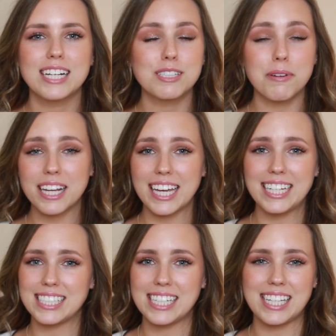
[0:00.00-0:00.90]
I just want to
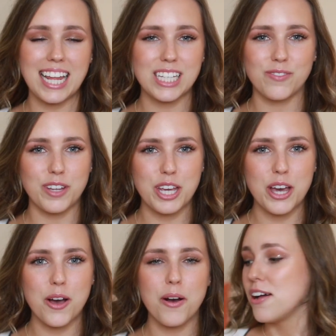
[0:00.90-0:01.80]
get into today's
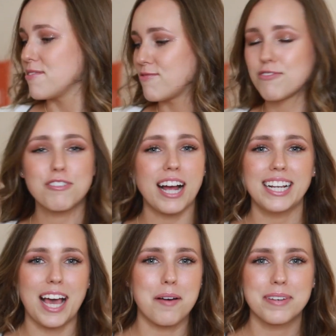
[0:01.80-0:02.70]
video
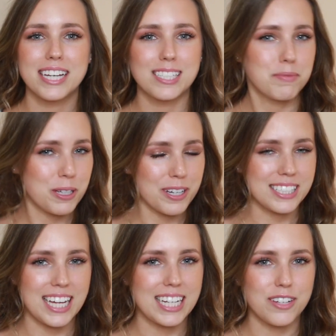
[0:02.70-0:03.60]
right now because I'm so
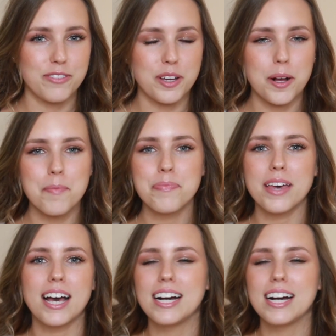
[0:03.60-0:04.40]
excited to film.